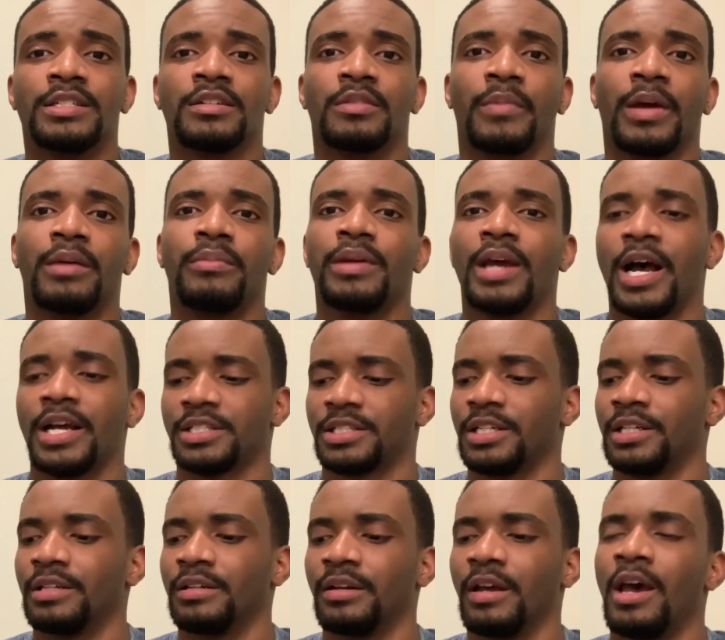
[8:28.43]
or maybe I
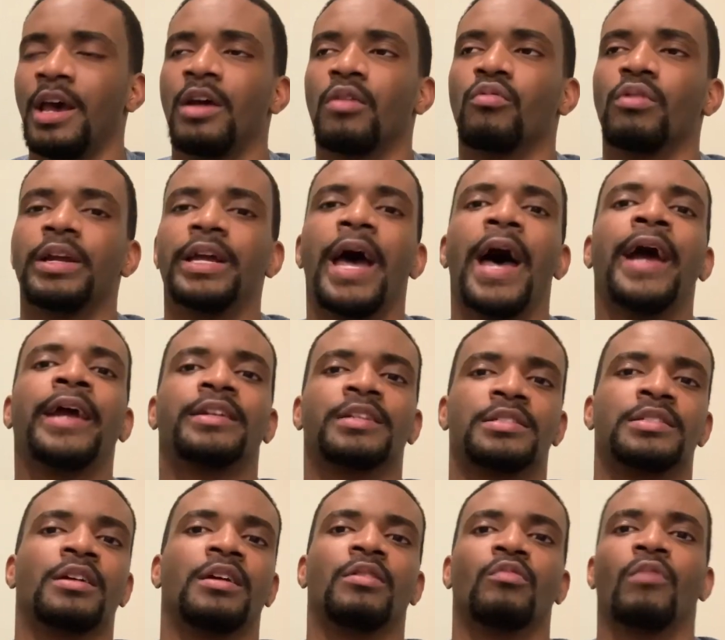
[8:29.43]
shouldn't react a
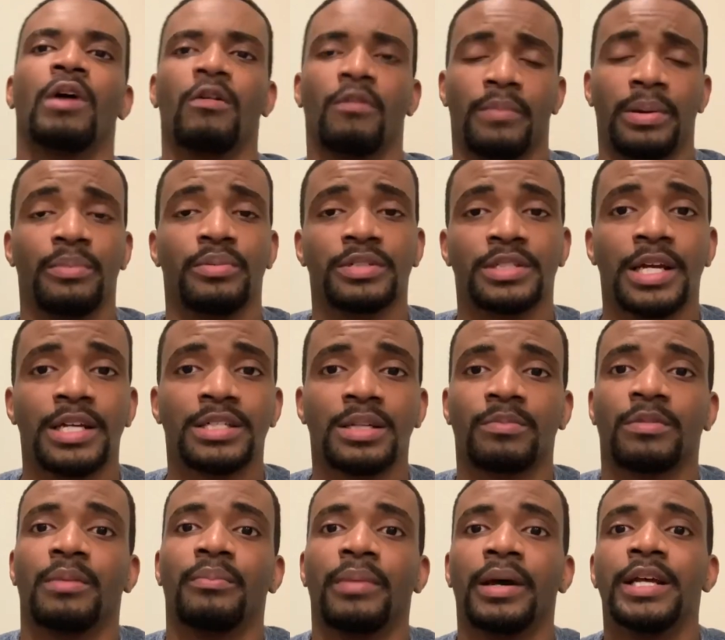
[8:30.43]
certain way when people say
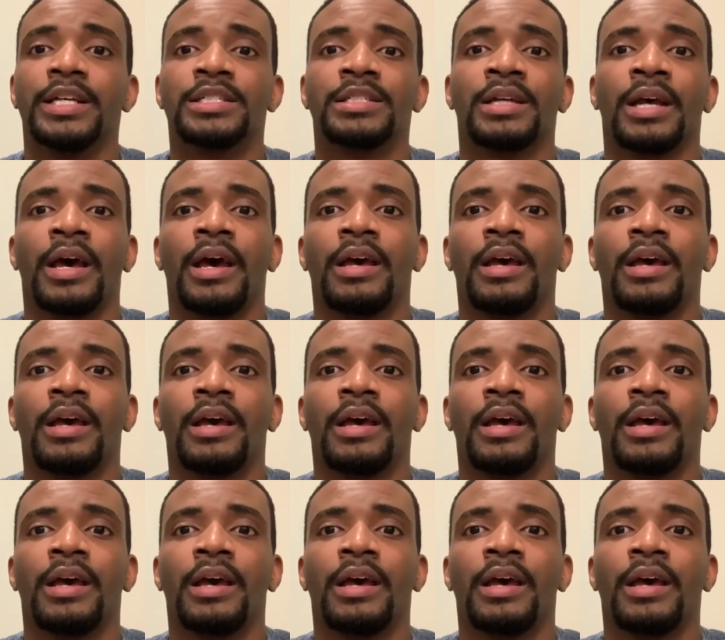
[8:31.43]
something, but it's